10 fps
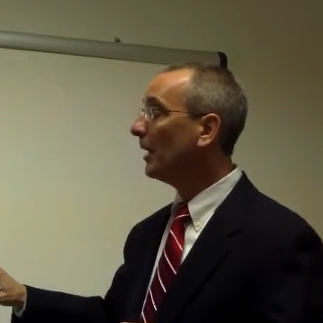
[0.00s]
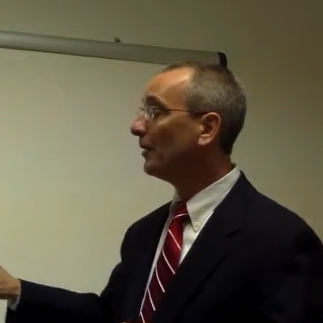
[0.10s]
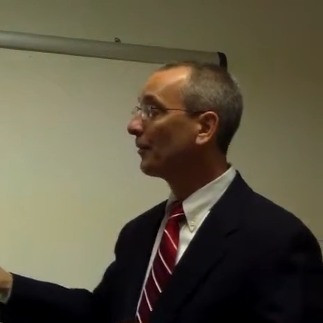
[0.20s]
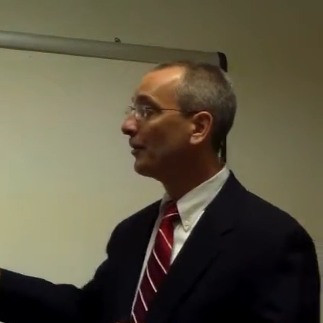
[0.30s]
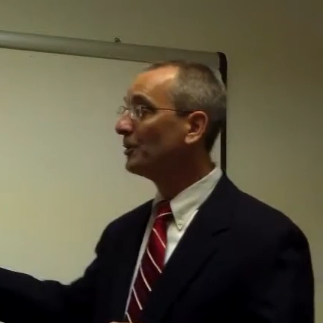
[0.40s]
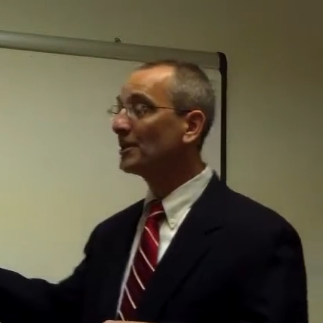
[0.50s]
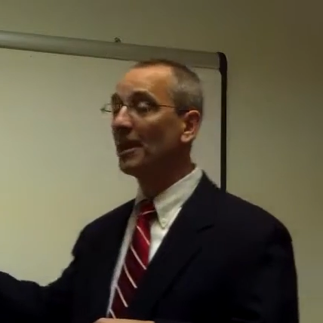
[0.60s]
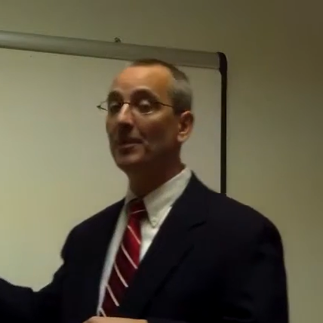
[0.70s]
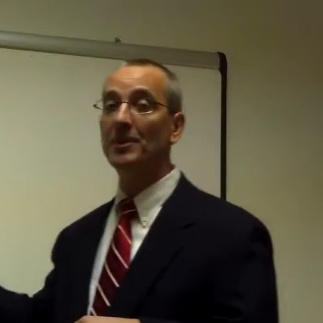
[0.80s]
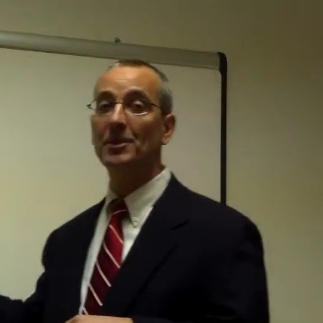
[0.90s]
The third
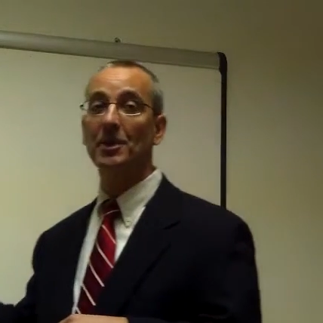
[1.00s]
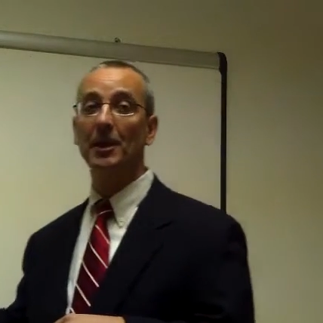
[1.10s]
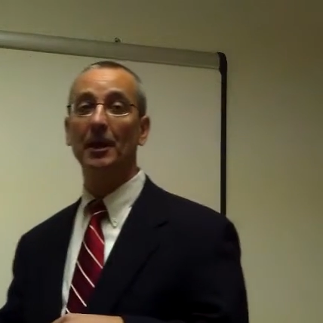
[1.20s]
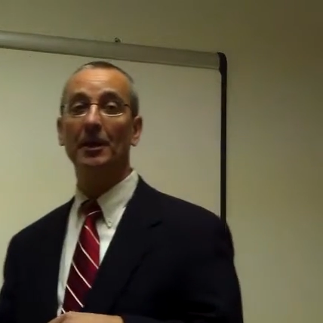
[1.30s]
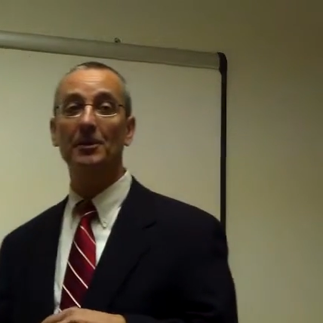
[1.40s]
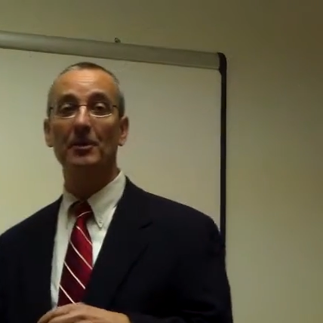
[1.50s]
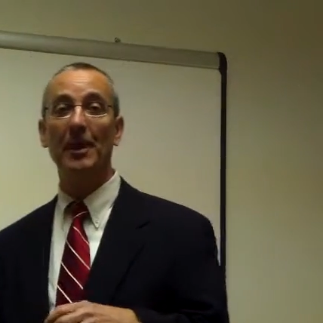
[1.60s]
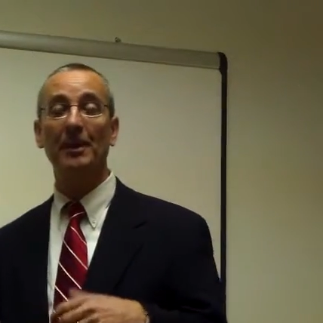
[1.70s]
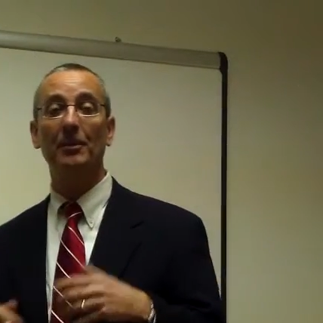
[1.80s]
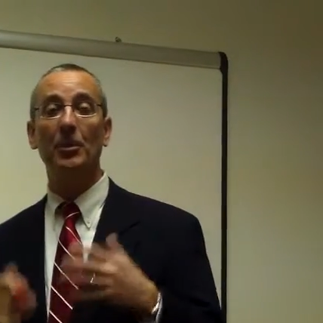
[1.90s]
step is to
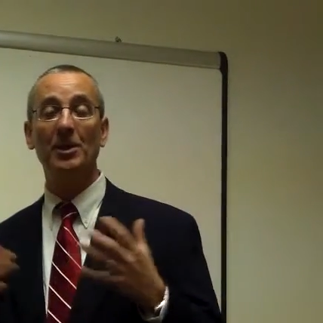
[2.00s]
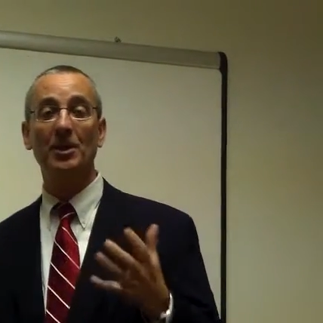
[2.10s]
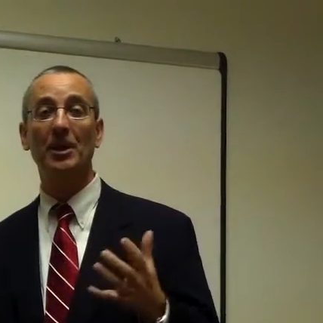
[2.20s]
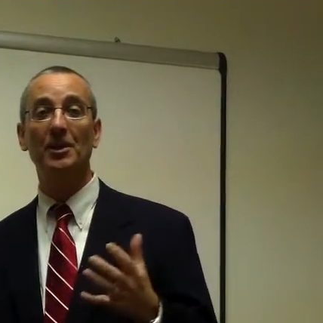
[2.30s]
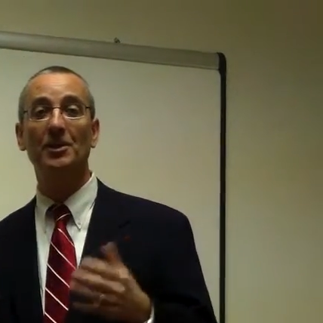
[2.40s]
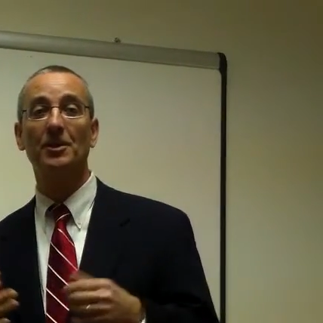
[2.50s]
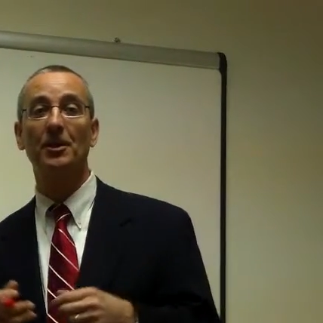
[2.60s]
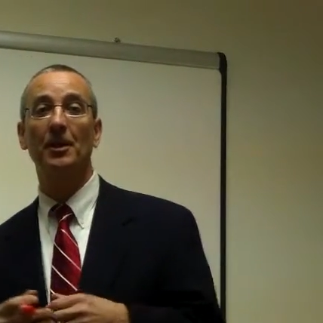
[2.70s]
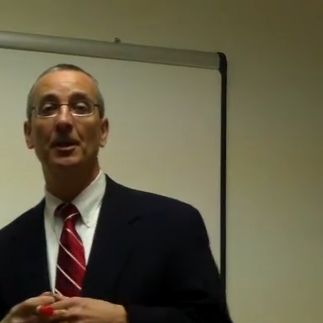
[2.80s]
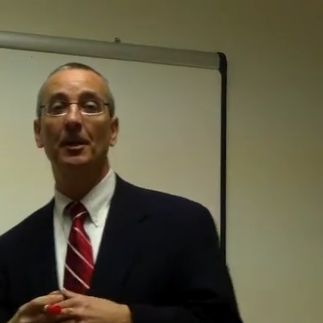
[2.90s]
make a wish
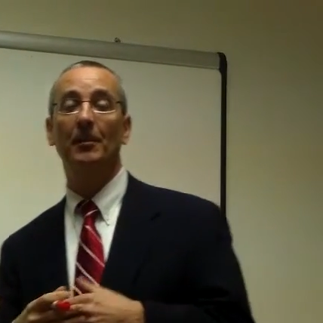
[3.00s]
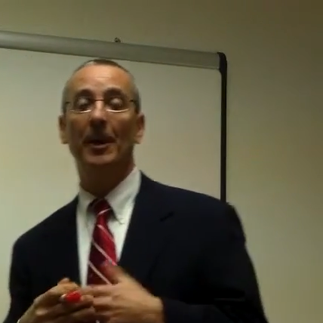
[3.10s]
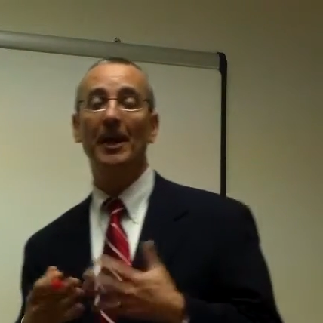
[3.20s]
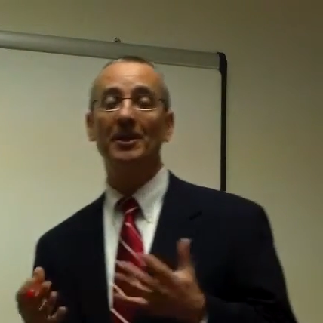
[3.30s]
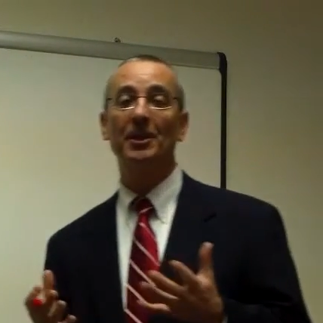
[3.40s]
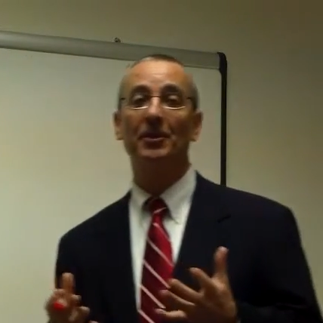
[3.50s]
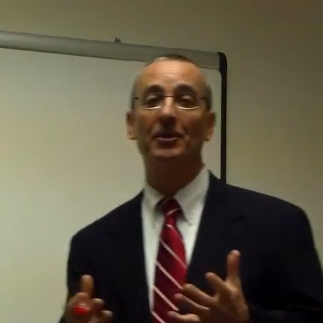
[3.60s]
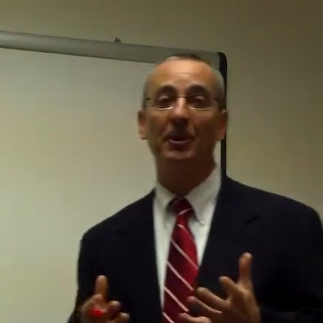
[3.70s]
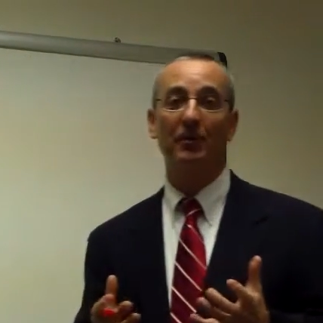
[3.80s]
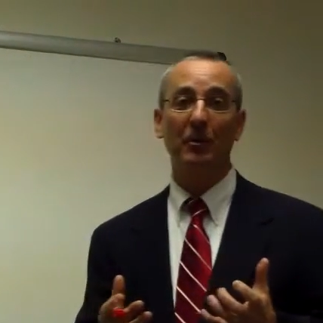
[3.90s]
list by asking
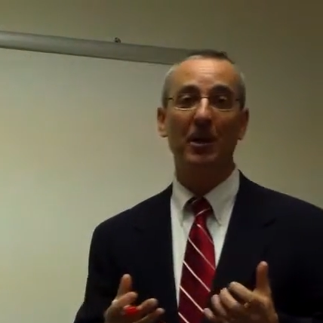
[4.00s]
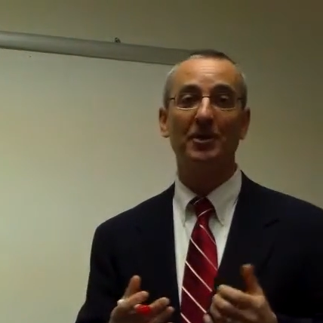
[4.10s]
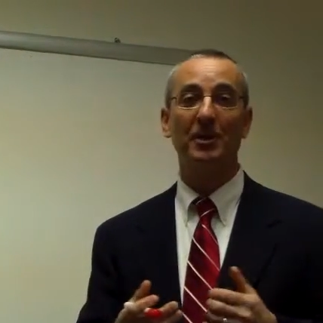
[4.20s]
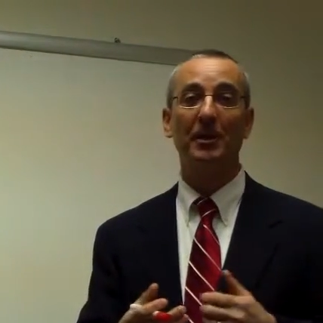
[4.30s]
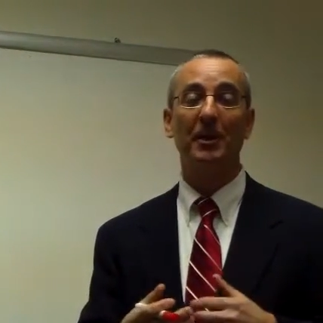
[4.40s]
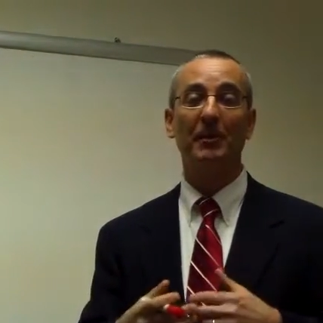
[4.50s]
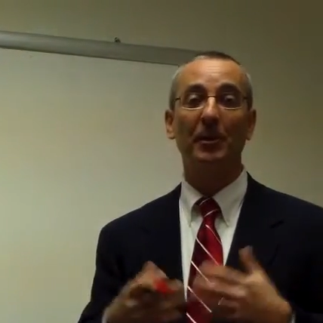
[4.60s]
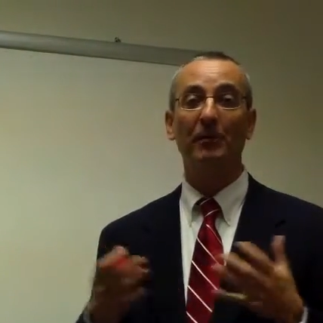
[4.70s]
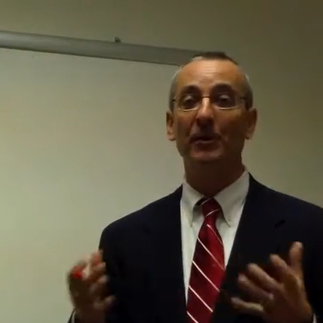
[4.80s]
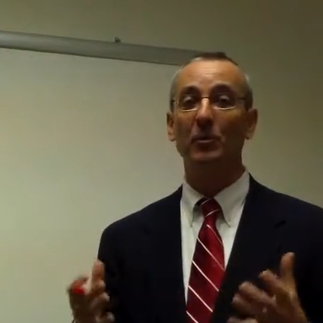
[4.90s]
yourself the question, in a
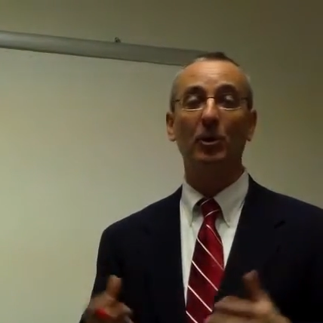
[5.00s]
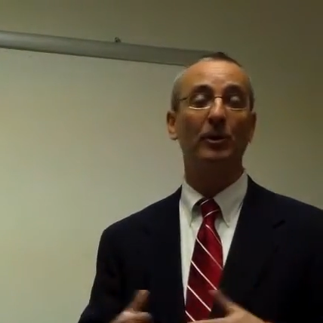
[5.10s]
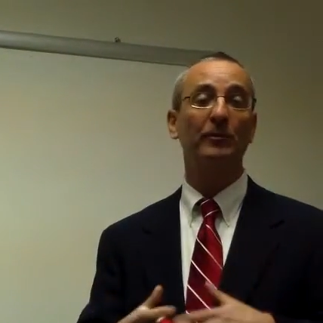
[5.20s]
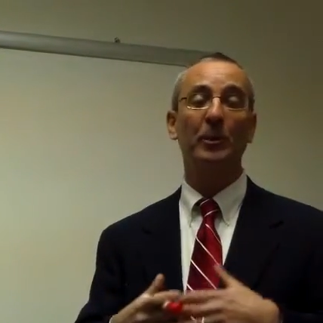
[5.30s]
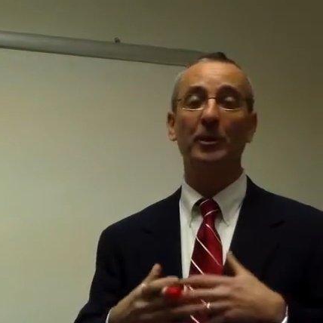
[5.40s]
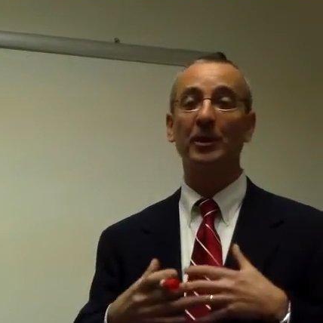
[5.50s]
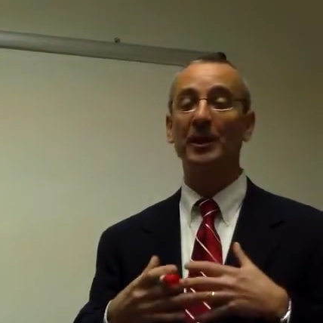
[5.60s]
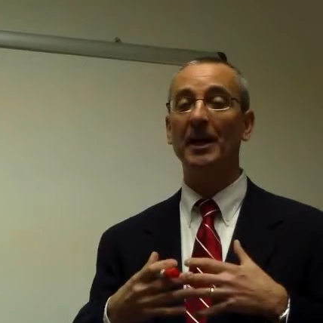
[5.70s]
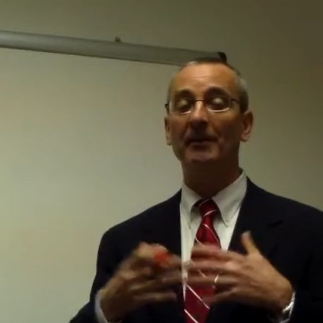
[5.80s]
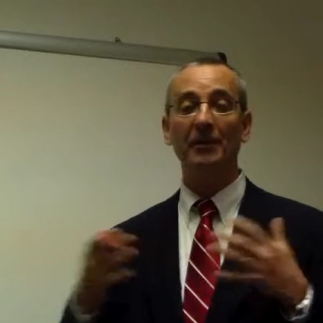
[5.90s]
perfect world, if we could
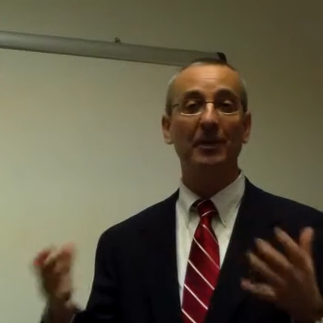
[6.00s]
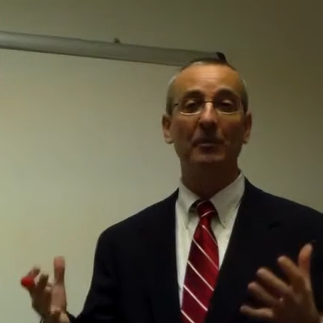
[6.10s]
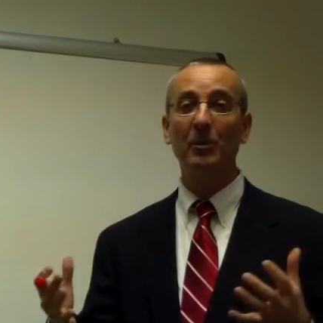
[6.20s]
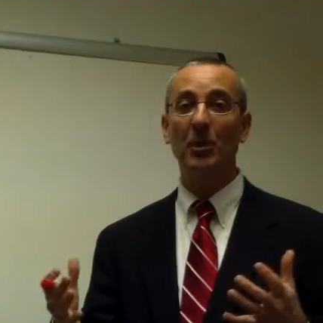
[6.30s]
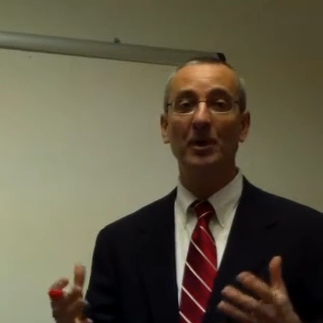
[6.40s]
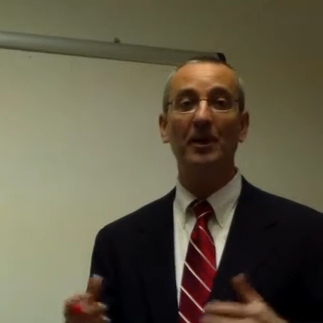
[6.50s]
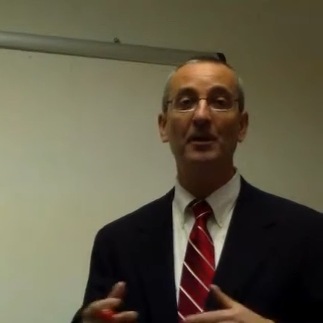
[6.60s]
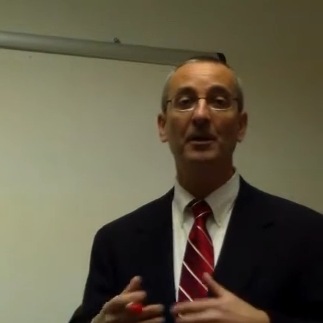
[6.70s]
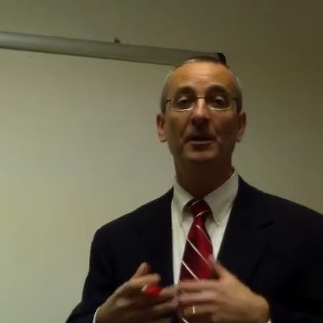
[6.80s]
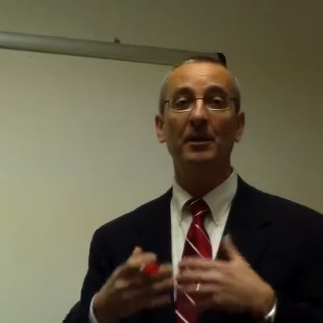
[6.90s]
get everything we
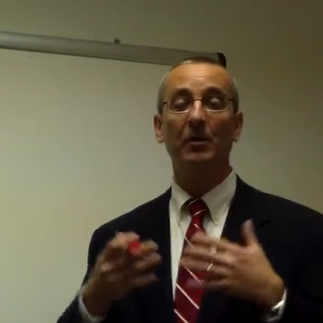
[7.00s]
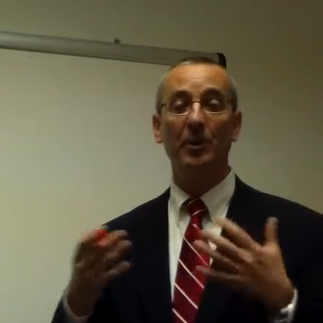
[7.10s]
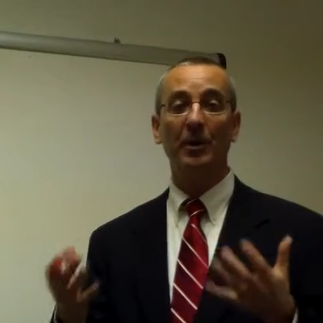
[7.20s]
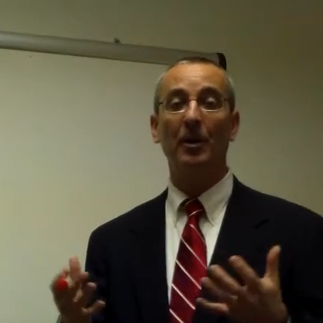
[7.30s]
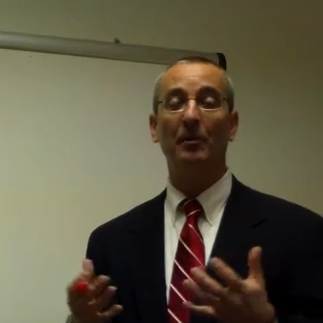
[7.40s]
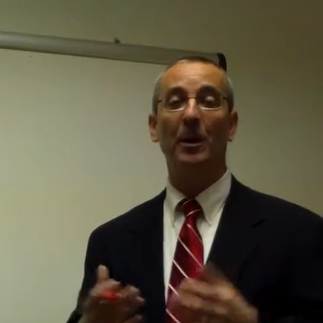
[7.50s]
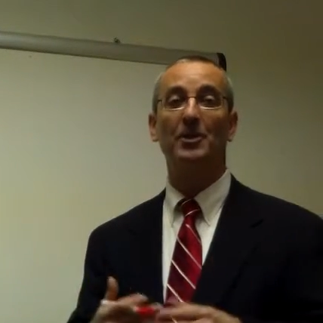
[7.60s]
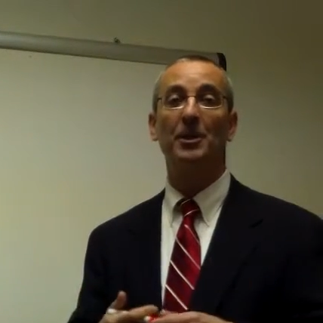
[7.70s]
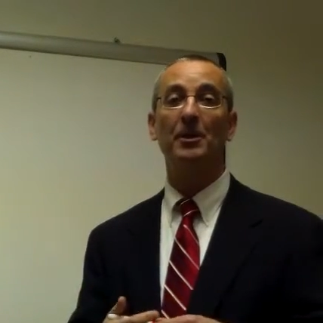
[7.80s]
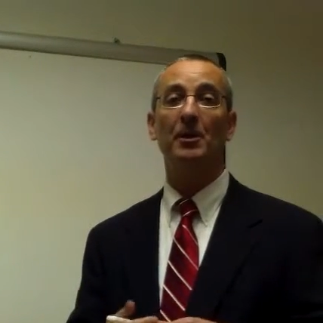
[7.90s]
wanted within our
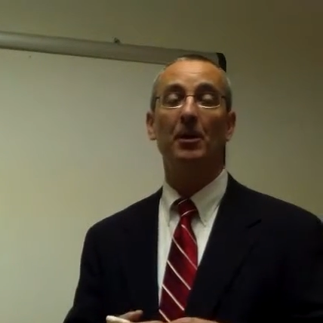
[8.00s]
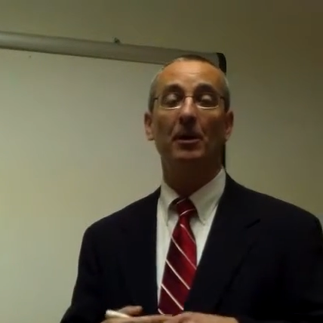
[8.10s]
budget,